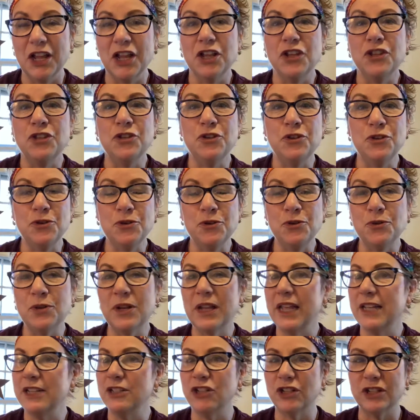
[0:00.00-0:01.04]
you
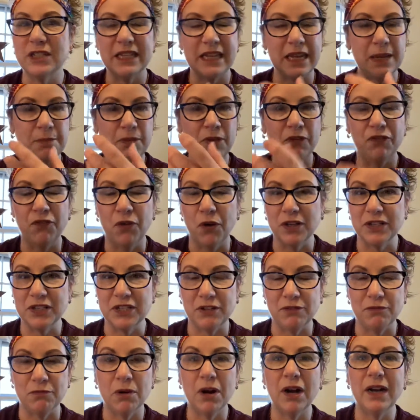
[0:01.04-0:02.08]
can just keep the faucet
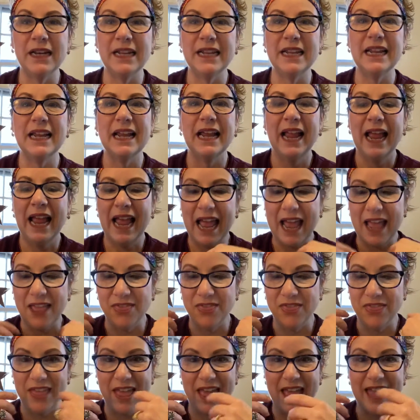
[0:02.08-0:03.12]
running
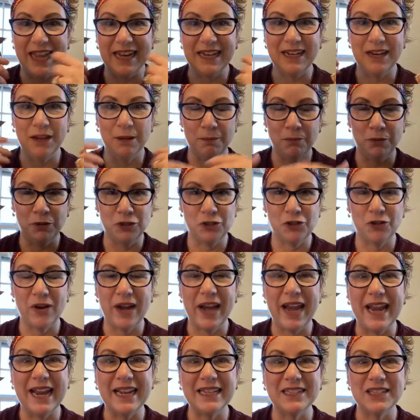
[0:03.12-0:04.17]
and then put your
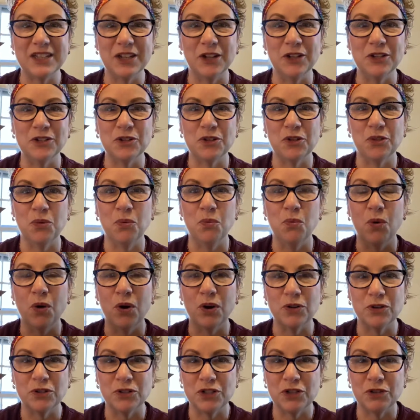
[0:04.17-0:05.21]
hands under the
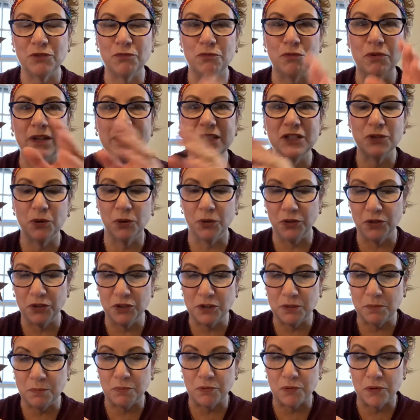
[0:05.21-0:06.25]
water to rinse all the
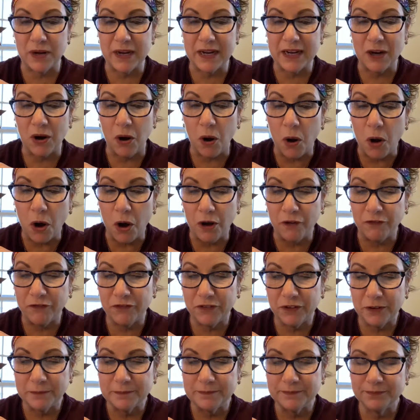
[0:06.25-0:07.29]
debris off.
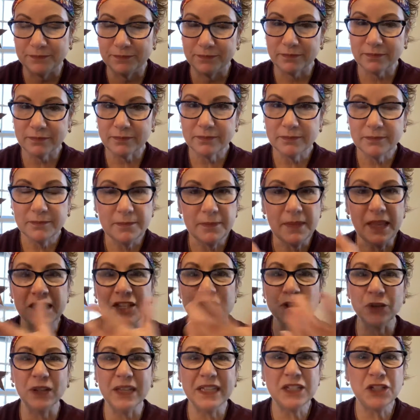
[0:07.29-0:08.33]

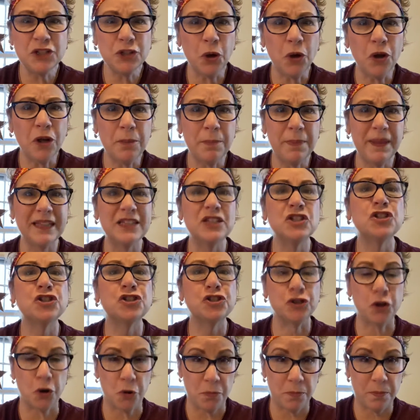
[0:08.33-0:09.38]
So let's talk about
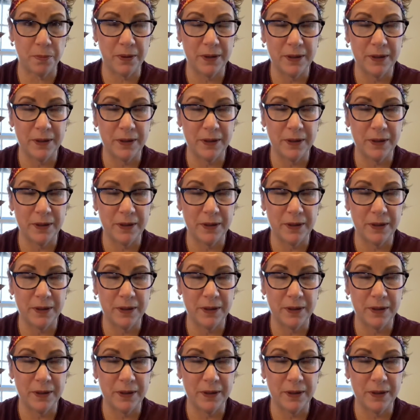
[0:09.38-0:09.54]
soap.